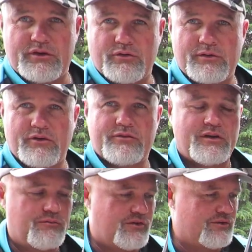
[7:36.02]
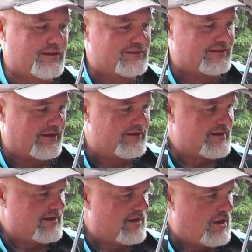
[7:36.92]
to be doing what it's meant to be doing. So
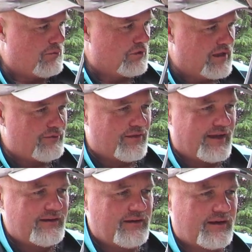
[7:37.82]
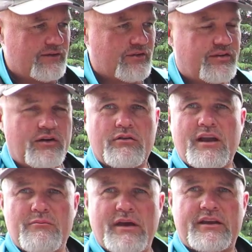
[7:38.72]
we'll leave it at that, and as I said, I'll
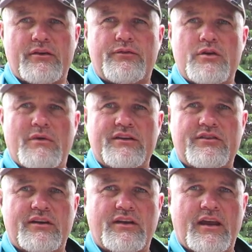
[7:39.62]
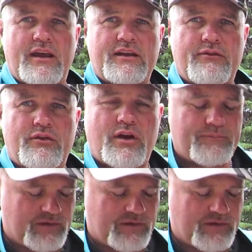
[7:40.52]
come back in a few months and give you an